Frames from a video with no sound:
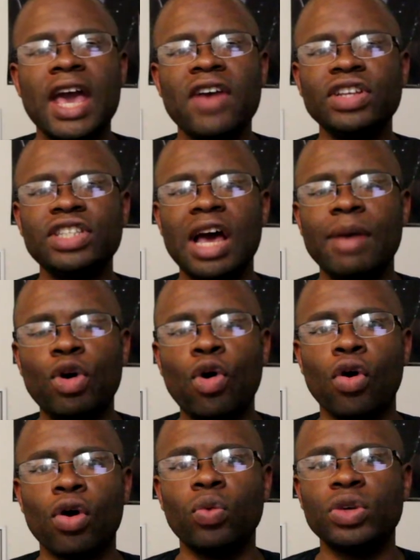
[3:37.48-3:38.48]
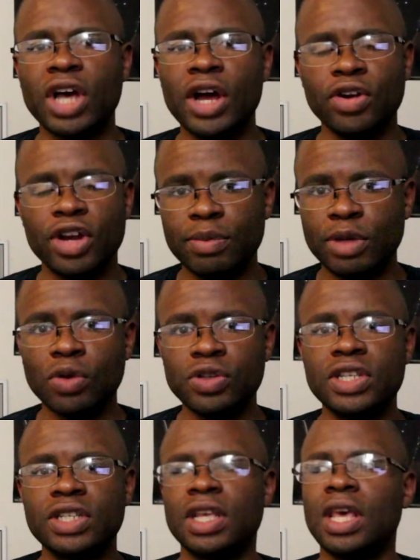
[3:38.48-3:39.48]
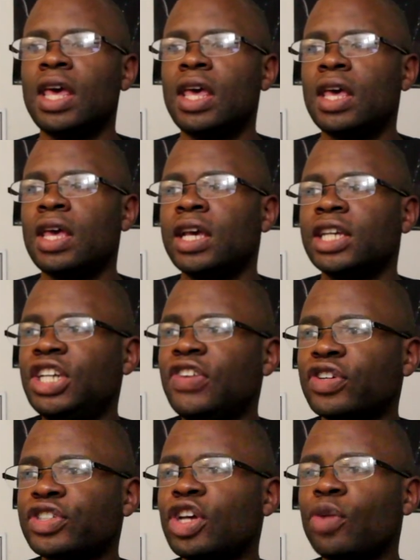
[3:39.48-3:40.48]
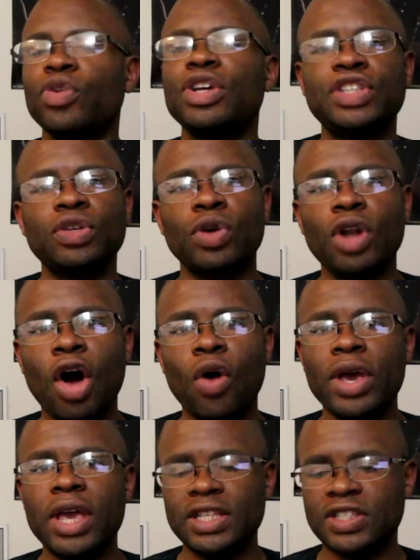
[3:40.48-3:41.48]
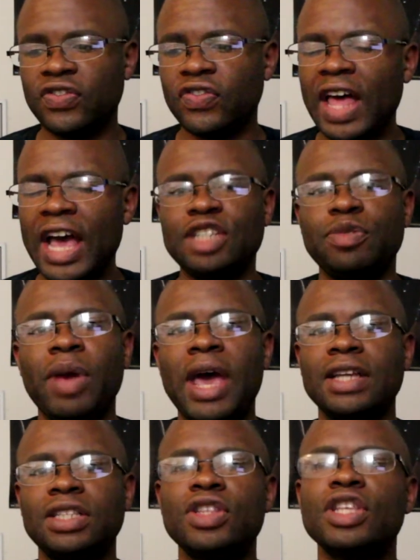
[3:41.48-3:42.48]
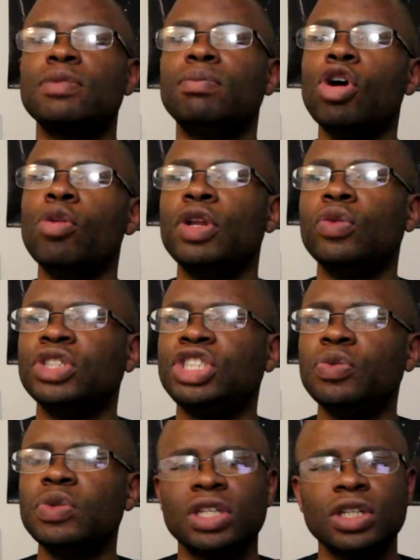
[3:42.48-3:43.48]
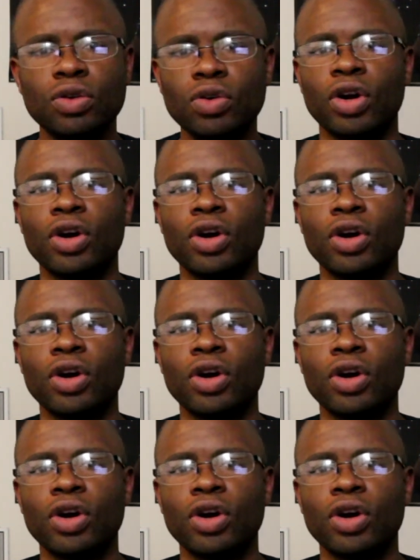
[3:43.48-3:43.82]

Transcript: Every time Cora was under hypnosis, she for some reason would always flash back to this moment when she was a little